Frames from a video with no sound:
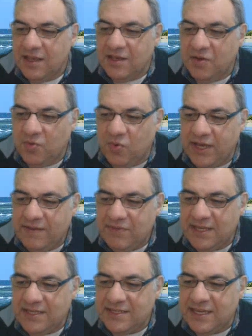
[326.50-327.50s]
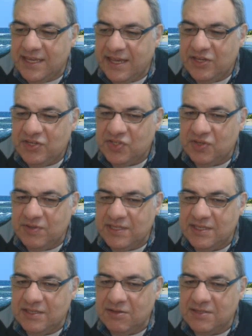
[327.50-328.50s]
White plays king h2.
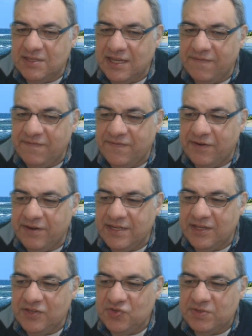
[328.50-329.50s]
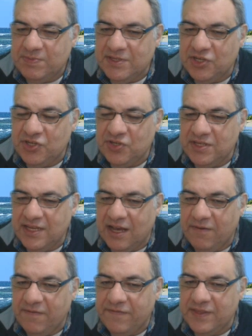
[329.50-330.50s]
This looks like a very dangerous position
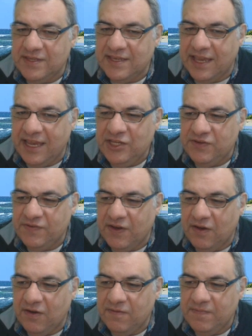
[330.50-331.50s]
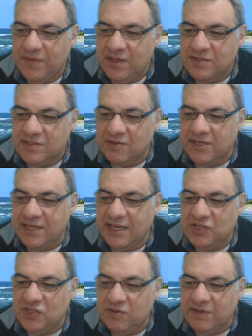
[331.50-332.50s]
now for this h-file. So king
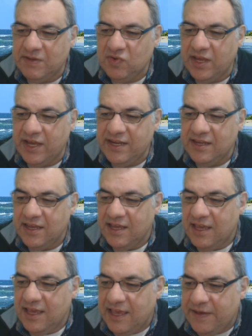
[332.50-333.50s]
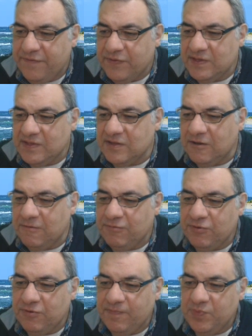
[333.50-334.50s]
h2 being played. If, for
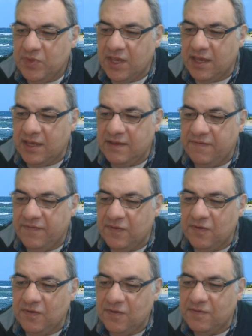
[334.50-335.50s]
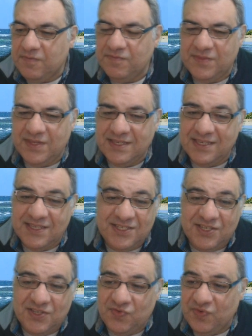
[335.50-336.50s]
example, a4, this is
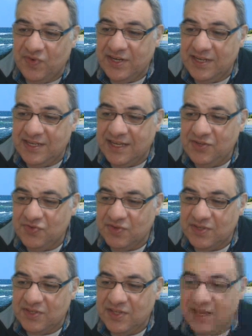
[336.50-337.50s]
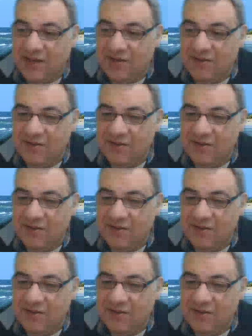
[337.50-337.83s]
just really dangerous now,